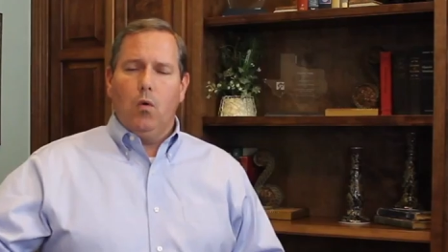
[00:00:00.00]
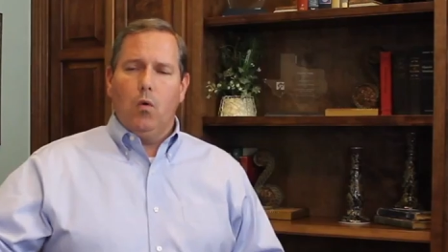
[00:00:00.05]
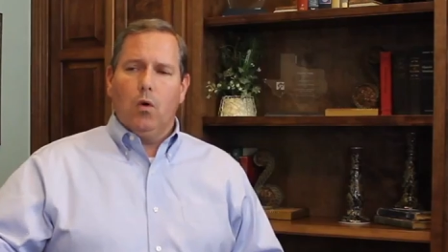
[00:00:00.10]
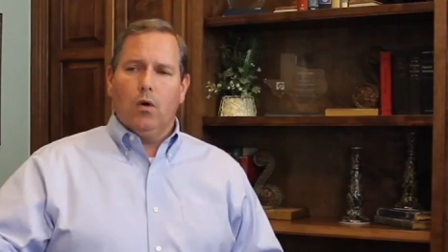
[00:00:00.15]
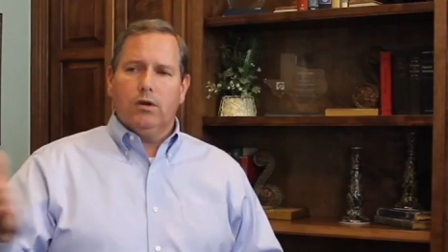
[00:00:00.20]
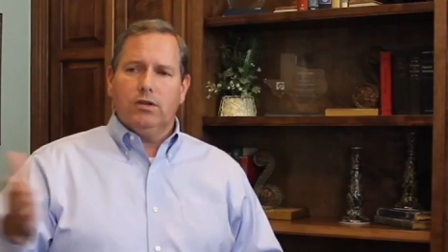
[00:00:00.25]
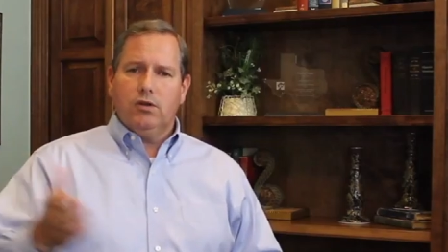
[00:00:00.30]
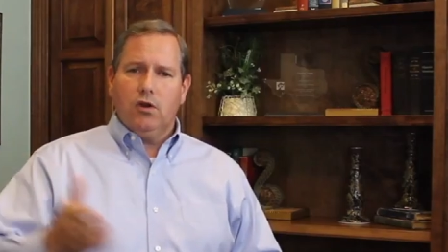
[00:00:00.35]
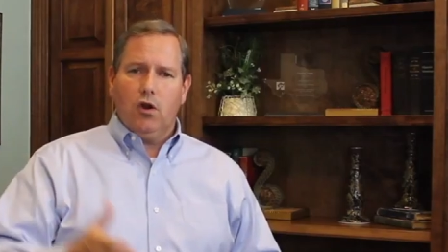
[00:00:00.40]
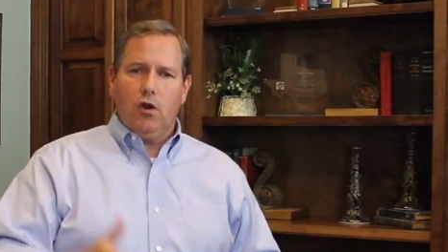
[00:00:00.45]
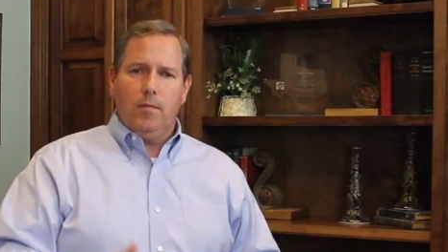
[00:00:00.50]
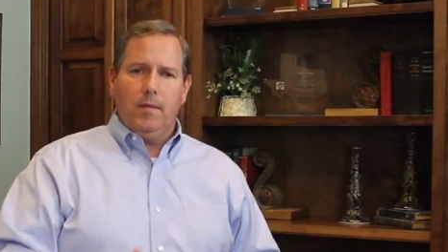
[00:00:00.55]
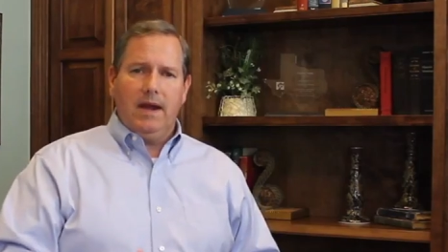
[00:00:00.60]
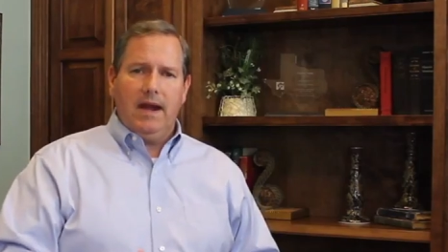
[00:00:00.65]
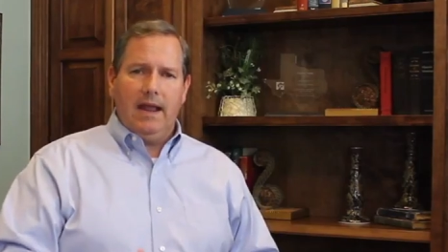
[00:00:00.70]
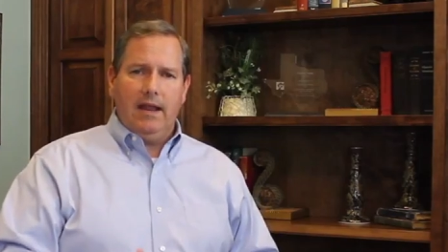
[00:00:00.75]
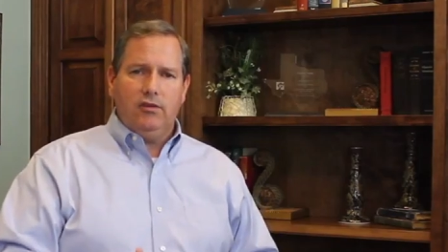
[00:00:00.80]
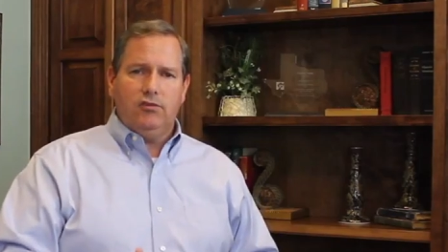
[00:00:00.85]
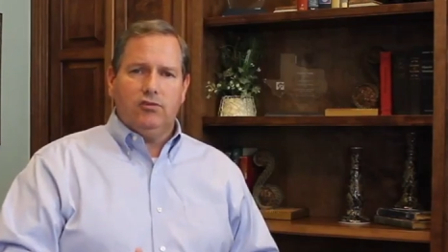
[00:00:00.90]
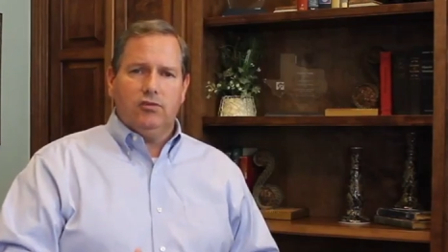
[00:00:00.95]
or
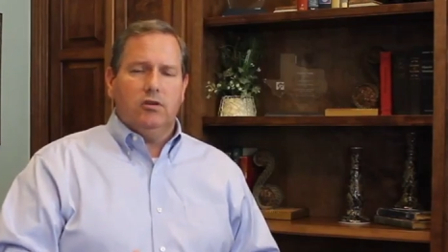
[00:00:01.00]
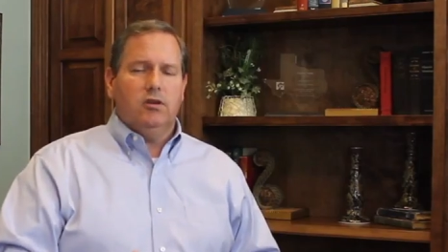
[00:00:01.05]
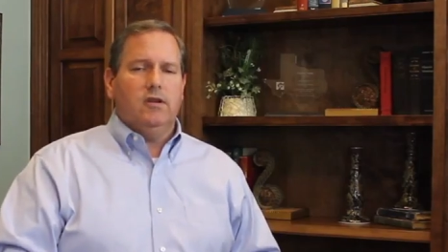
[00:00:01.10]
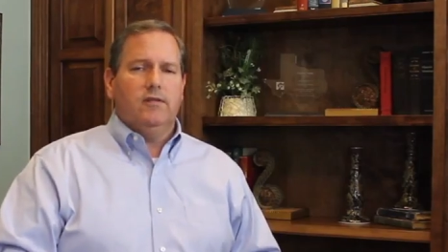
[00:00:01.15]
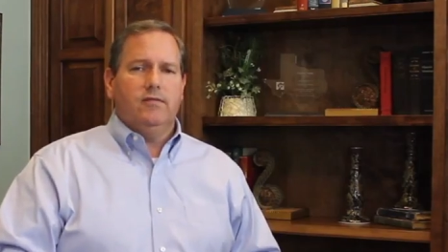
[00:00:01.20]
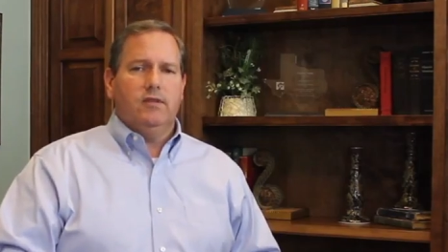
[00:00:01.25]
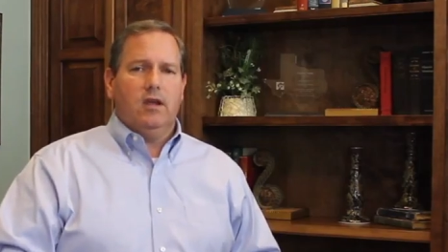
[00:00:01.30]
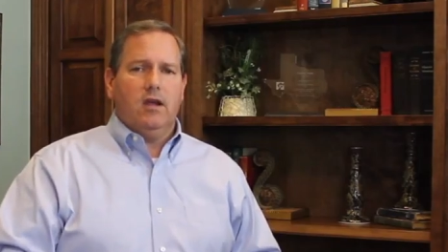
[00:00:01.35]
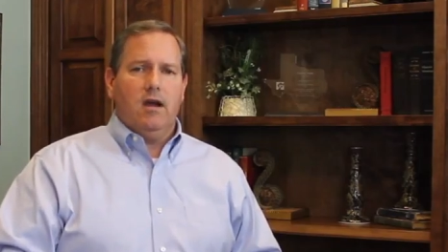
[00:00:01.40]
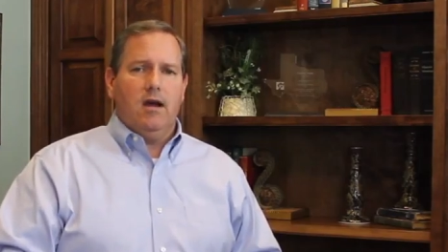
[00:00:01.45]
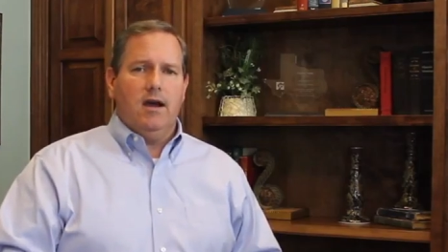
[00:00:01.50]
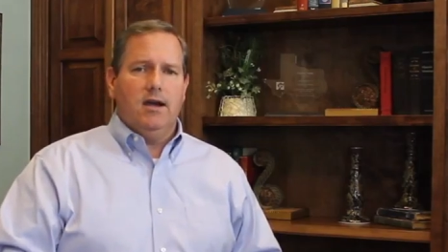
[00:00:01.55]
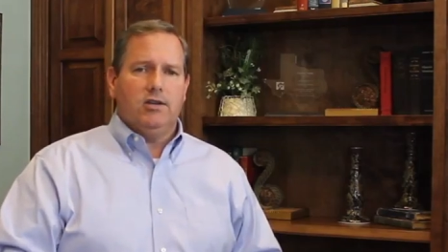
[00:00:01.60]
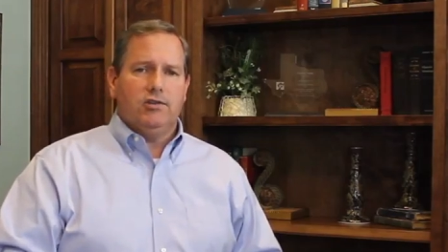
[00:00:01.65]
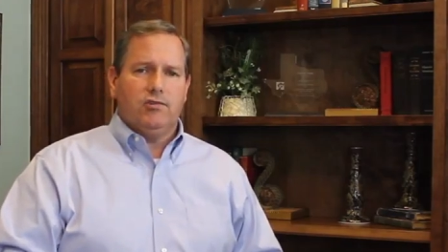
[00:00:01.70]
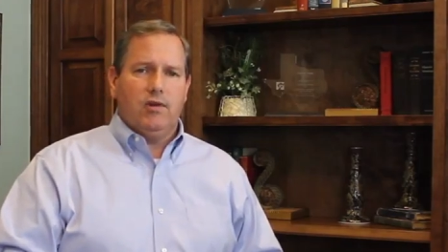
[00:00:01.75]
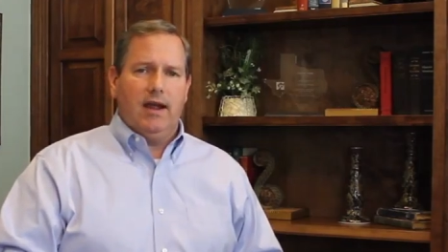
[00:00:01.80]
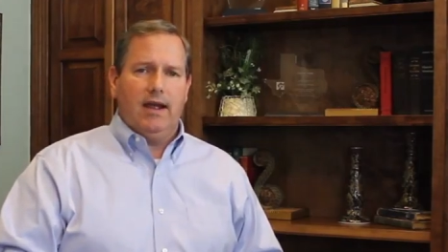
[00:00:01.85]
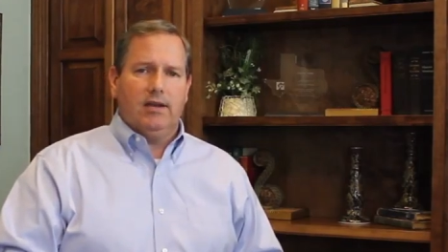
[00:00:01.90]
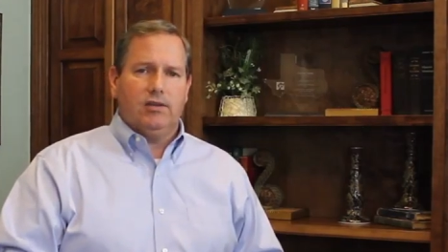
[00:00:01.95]
termination of the
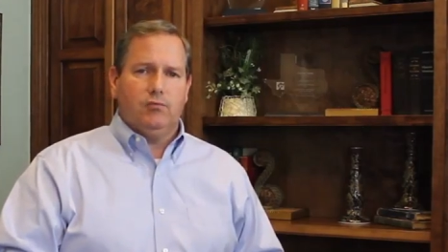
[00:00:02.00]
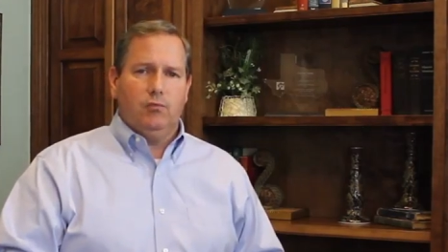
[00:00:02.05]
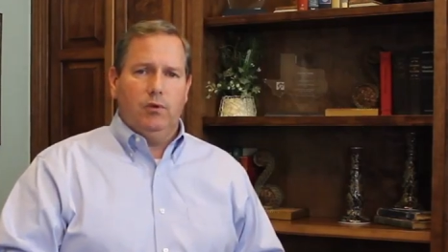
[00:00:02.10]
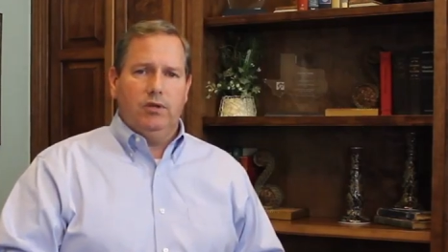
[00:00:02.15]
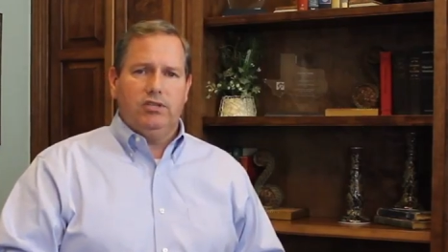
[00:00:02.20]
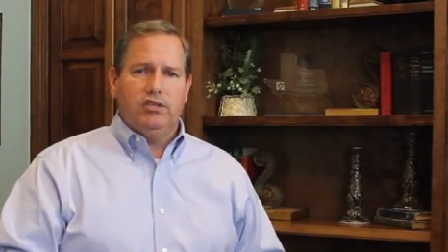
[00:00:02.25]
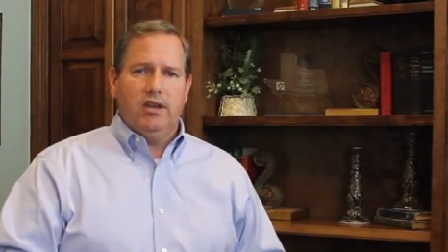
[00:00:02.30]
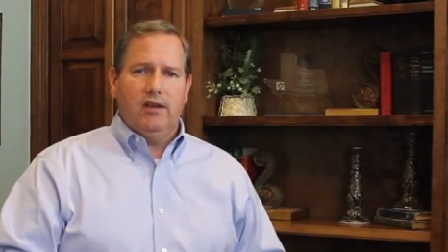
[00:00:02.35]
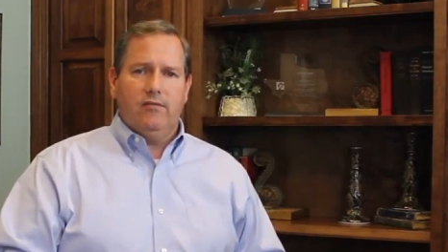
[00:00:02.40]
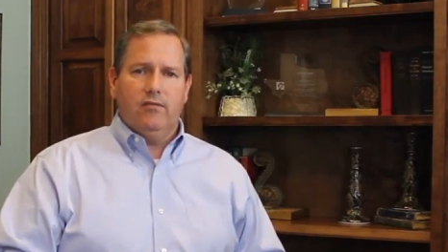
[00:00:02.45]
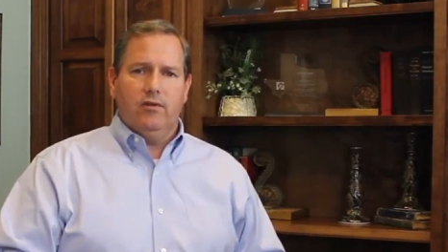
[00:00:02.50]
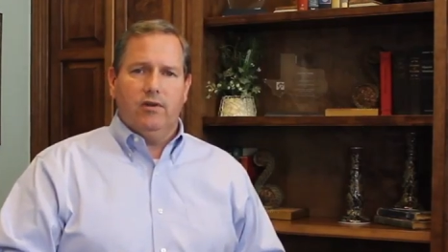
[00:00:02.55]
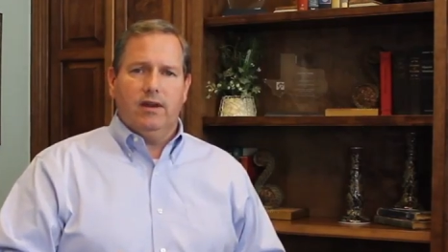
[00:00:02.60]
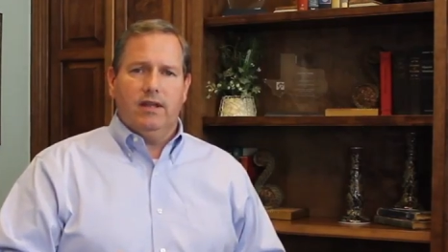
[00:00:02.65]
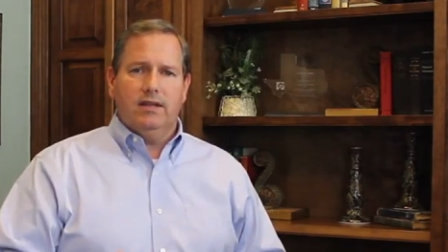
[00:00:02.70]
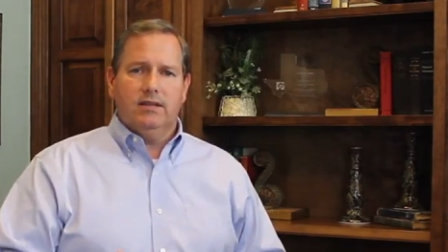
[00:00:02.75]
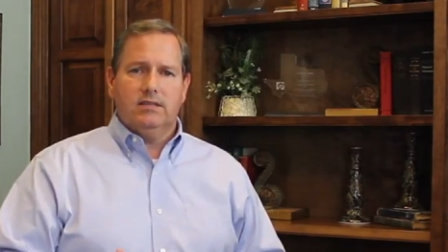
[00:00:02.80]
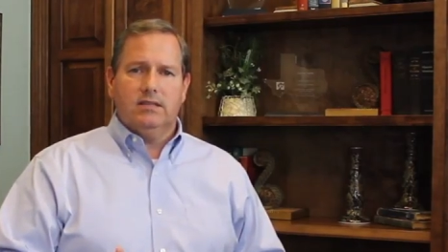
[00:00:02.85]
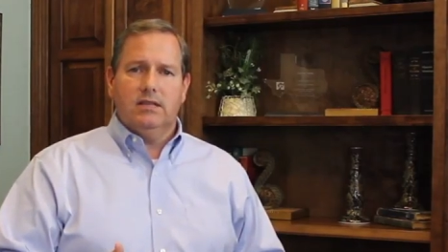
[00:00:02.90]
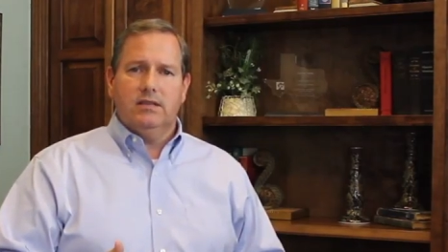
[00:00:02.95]
contract, whichever it
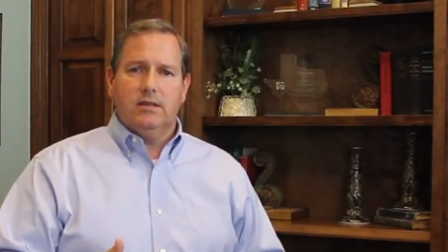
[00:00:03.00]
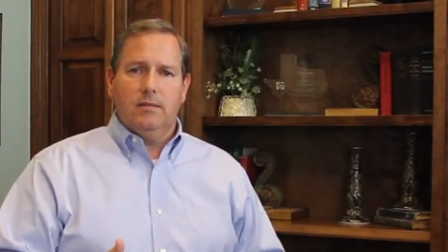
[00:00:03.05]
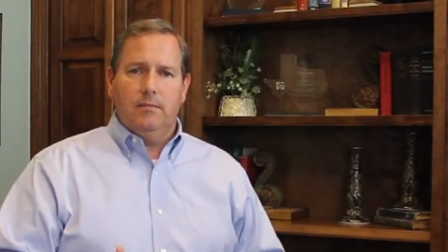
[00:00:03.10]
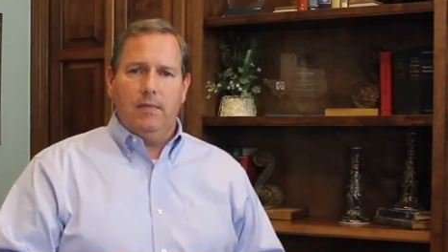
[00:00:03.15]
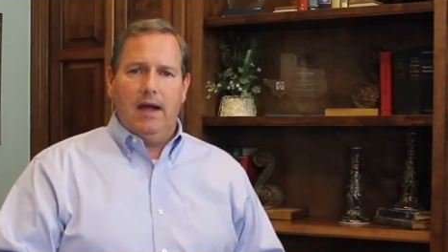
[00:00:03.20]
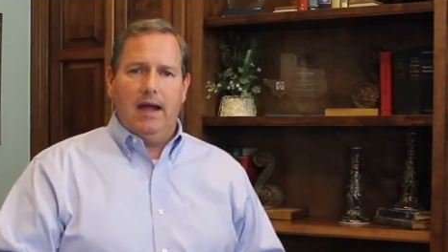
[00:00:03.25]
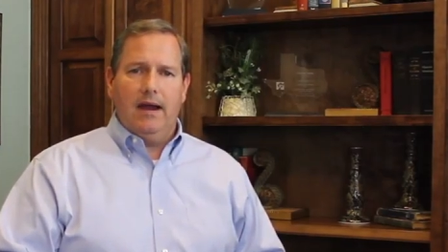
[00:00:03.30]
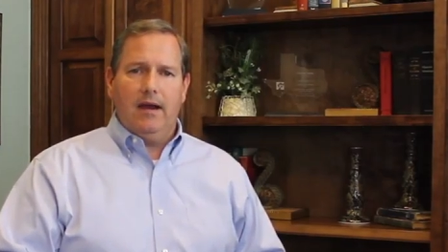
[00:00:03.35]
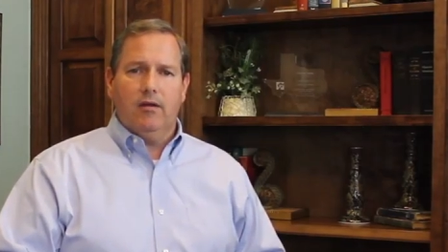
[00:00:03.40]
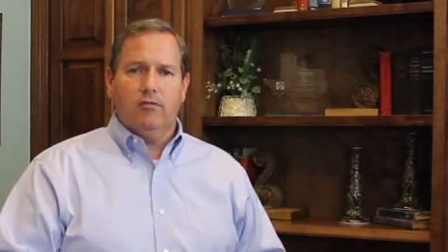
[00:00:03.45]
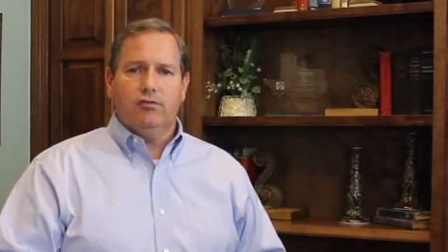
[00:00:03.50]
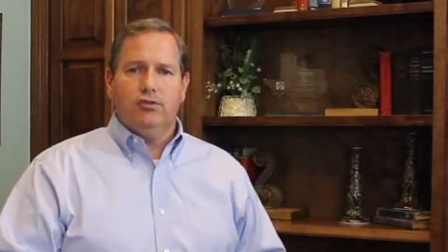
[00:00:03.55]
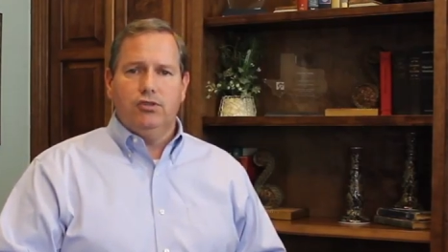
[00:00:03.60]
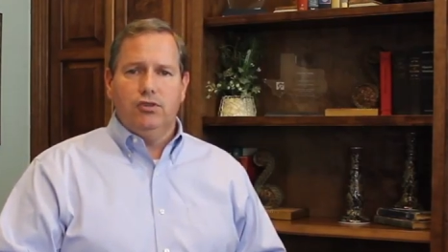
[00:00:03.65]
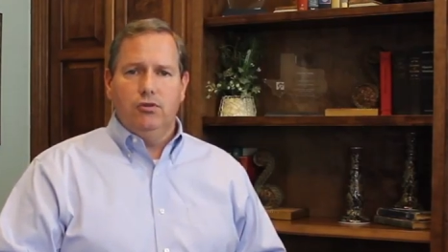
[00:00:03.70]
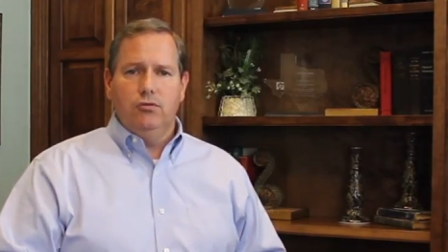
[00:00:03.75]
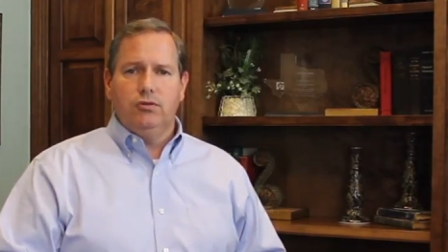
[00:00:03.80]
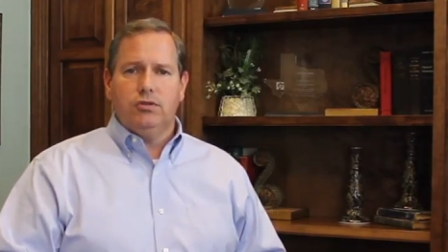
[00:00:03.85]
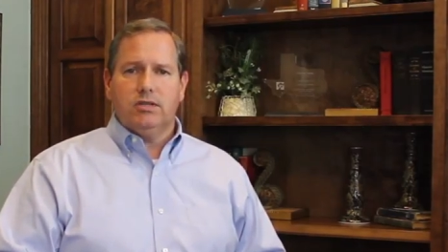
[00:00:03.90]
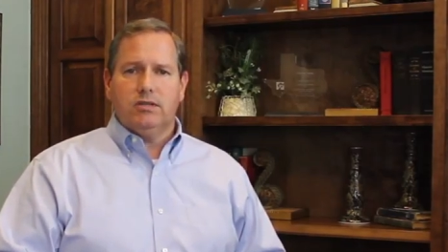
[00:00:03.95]
is that the buyer
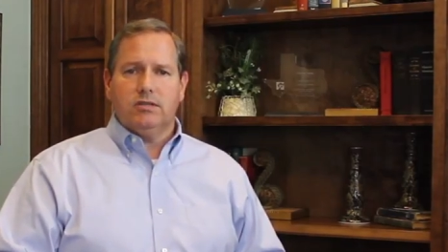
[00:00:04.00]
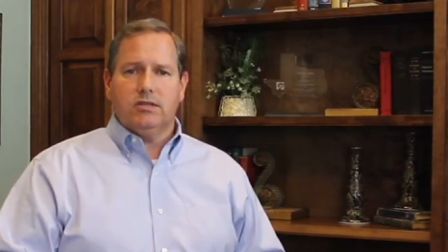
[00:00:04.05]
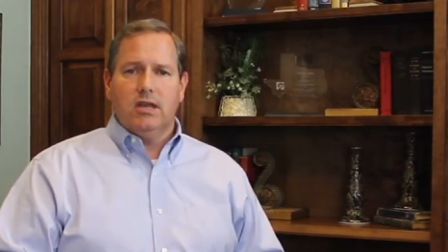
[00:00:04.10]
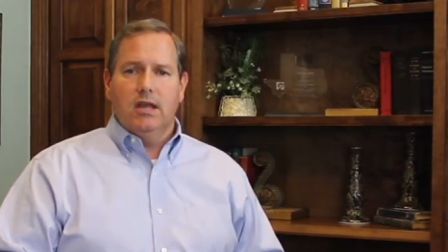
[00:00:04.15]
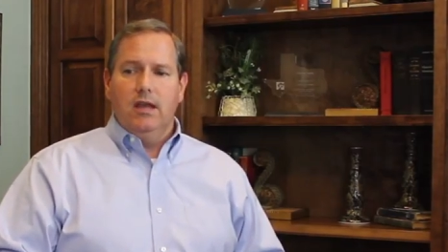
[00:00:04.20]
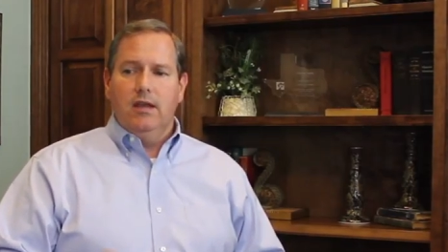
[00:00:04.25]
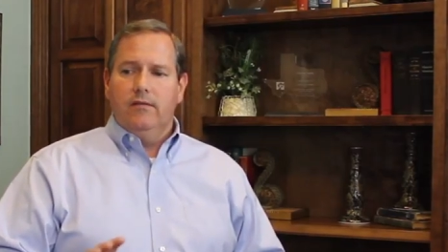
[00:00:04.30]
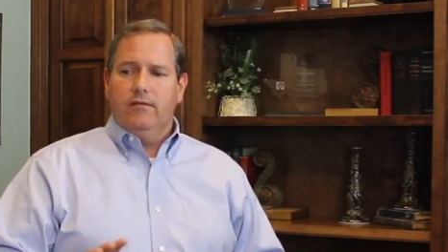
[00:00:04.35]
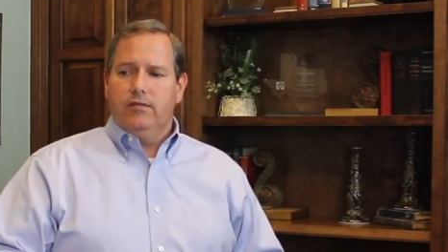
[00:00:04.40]
chooses.